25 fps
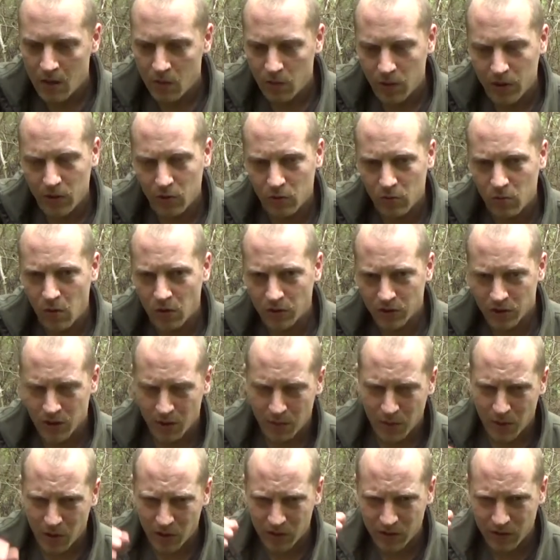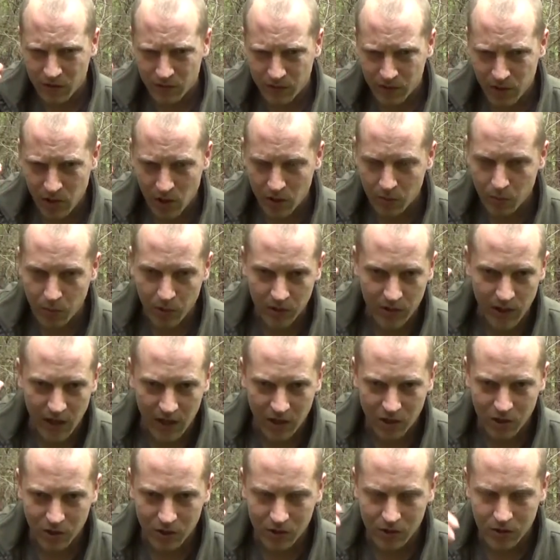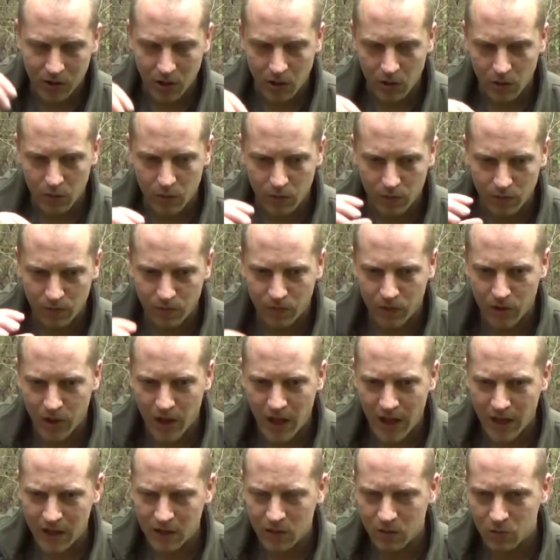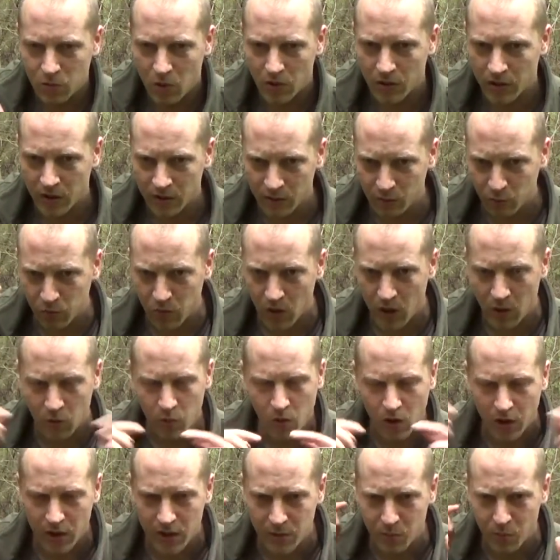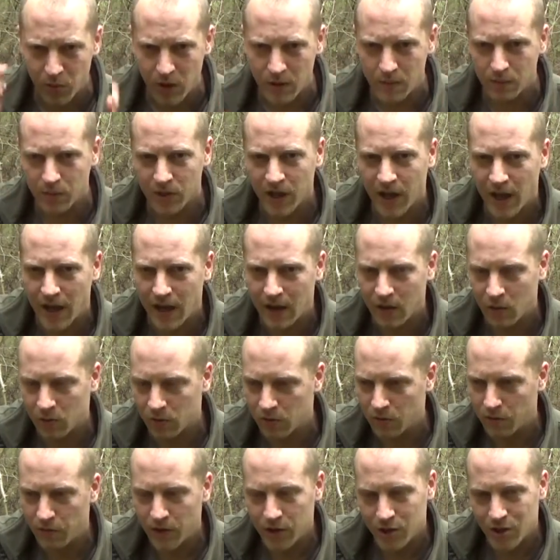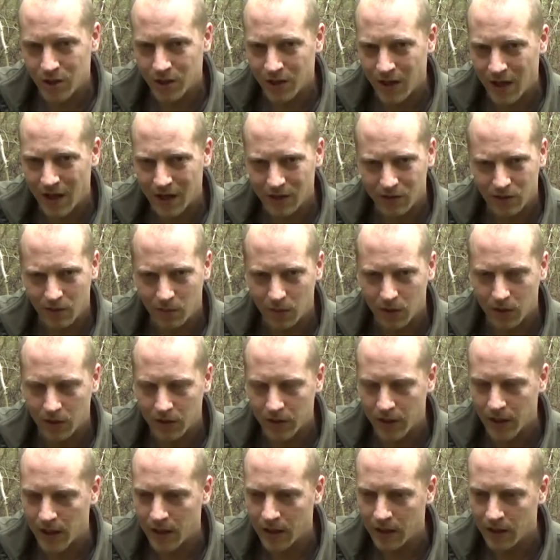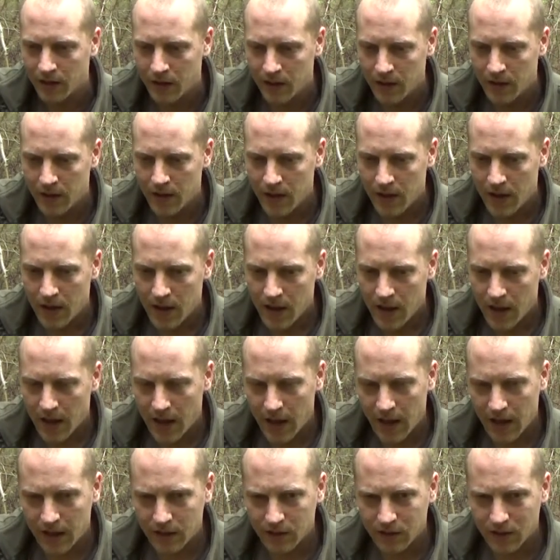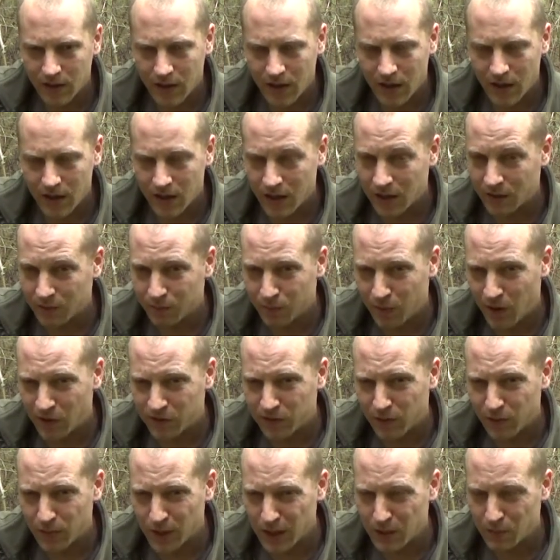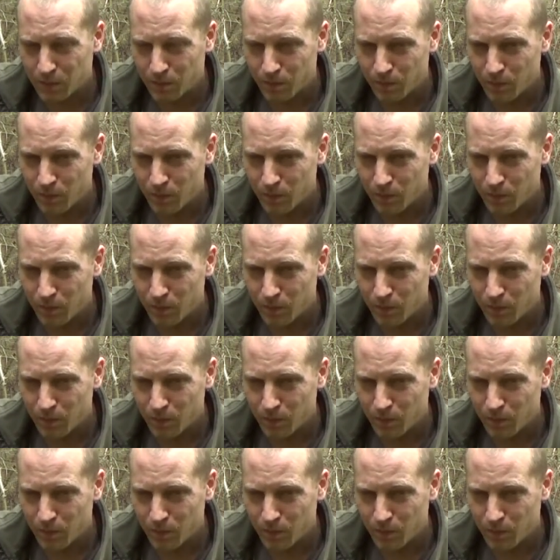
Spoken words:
where you'll want some kind of sun protection. So for that you'd want a wide brimmed hat or a fishing hat, something like that, and preferably